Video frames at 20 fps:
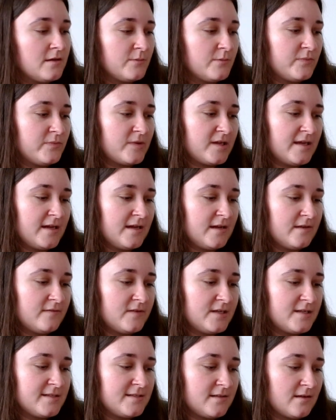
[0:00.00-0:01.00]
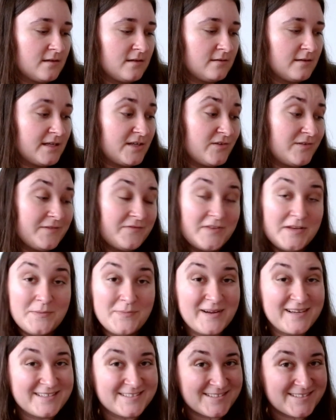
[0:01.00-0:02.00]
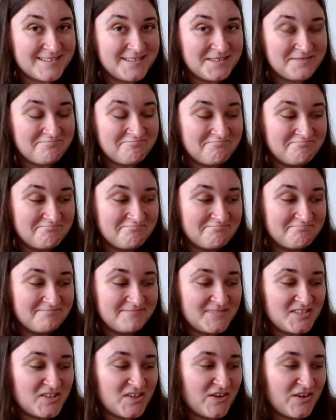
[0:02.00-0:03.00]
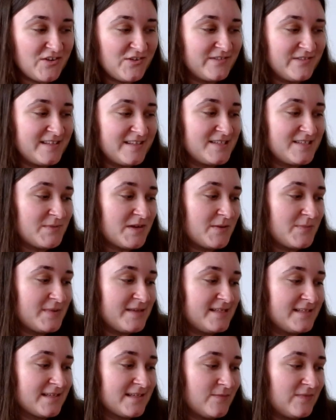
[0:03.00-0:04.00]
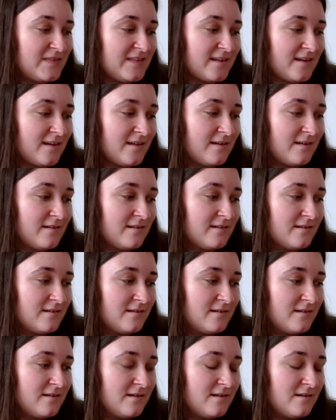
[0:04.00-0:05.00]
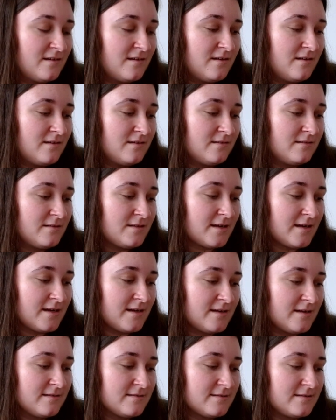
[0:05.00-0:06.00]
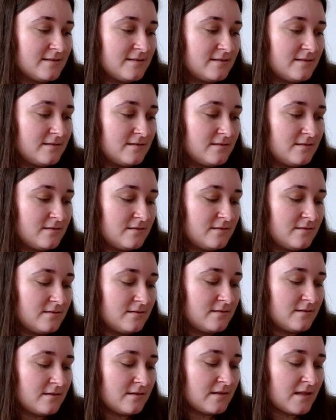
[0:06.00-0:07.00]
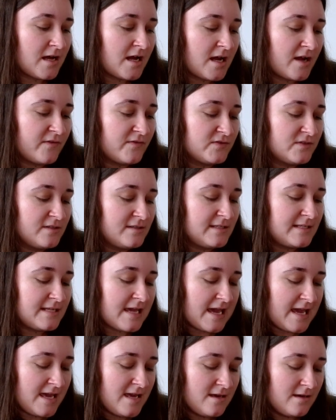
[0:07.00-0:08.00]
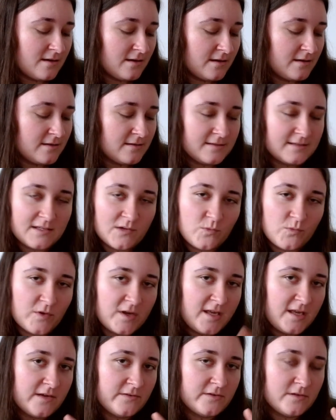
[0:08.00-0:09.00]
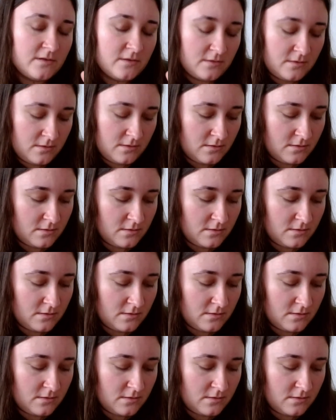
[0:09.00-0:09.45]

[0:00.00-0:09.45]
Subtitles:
But yeah, and then it's done. I don't have any buttons, so this might be something that I'll have to take either somewhere here in